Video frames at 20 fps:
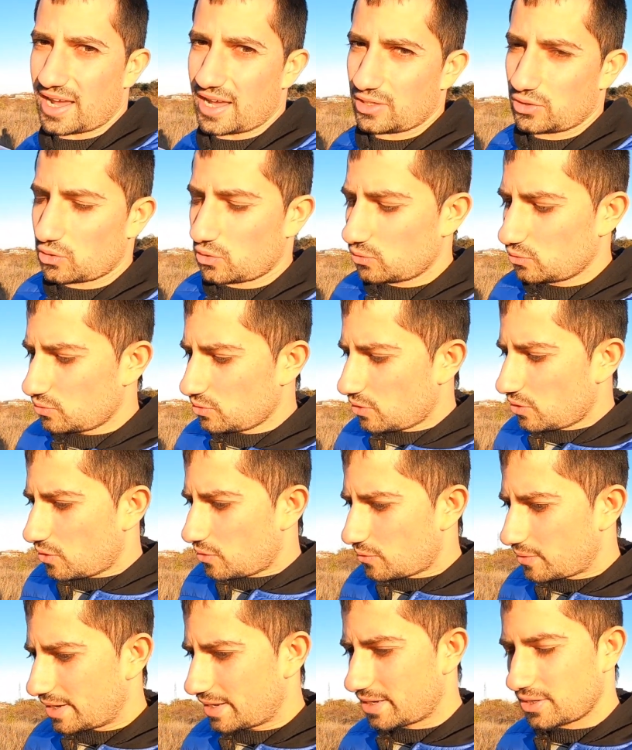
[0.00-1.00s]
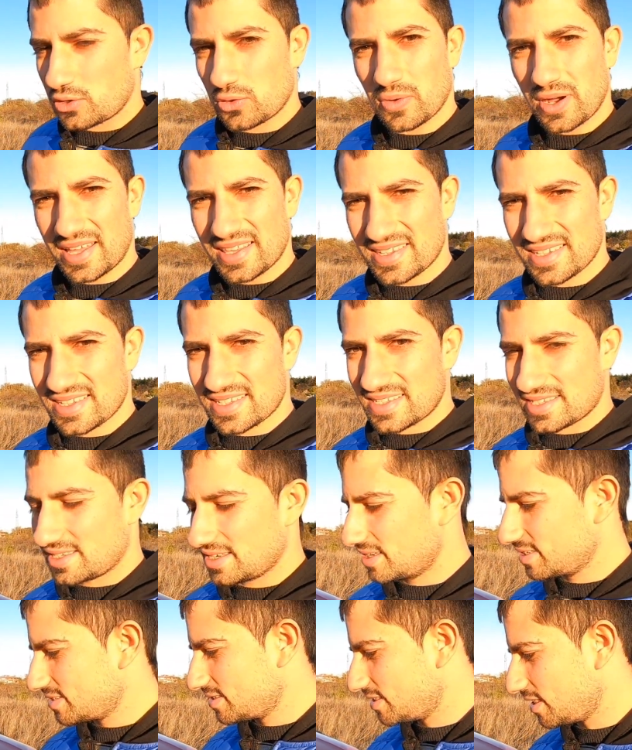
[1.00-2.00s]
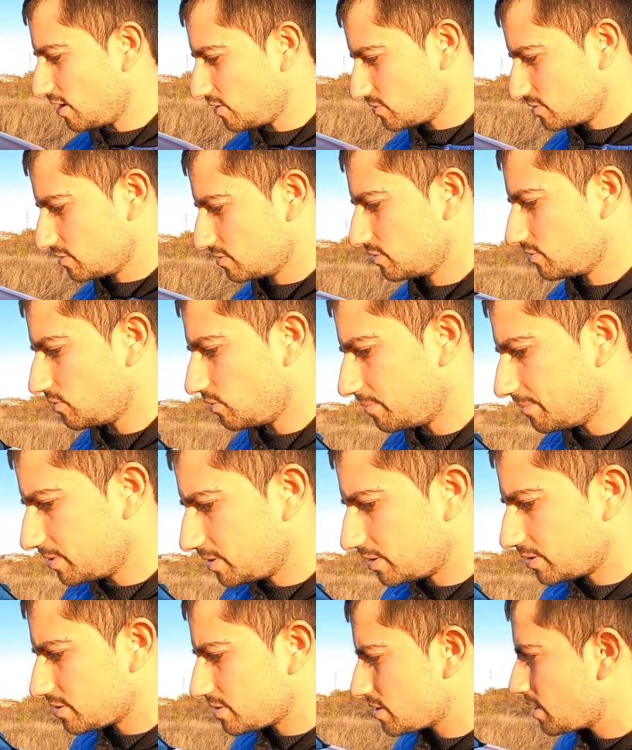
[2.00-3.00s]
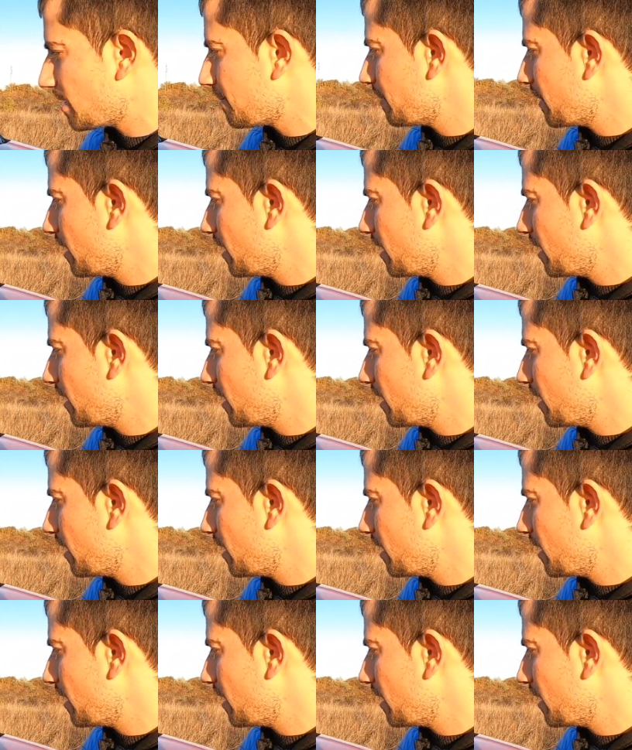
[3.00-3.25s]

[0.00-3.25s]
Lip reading: I told you already 26,000 kilometers,